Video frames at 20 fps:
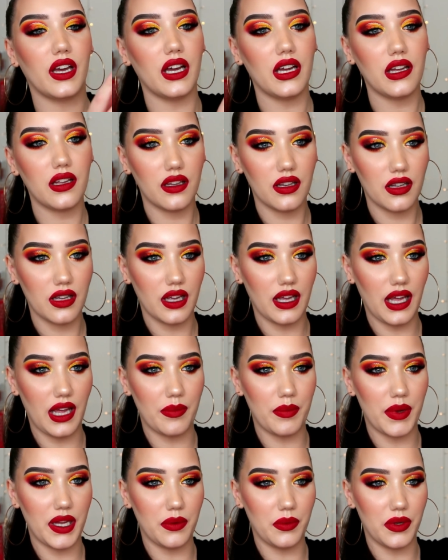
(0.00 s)
that.
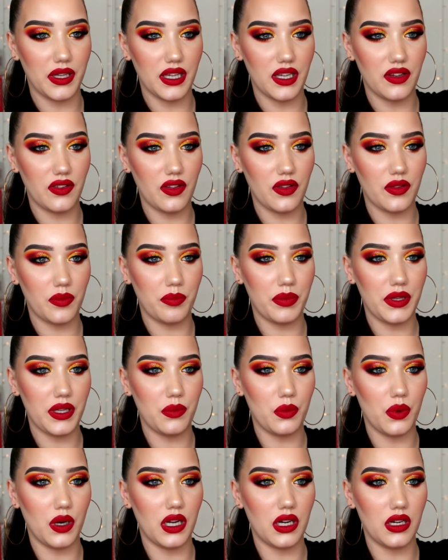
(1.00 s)
Anyway, this is
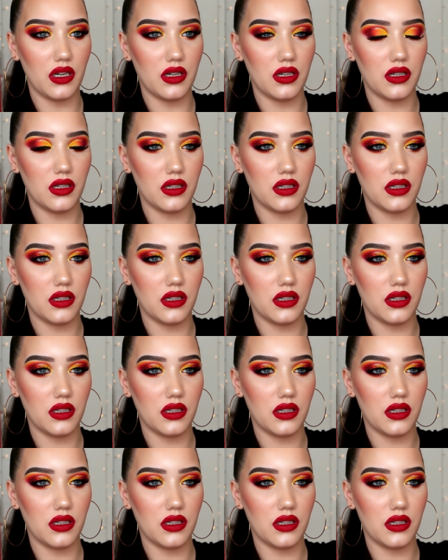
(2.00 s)
B1.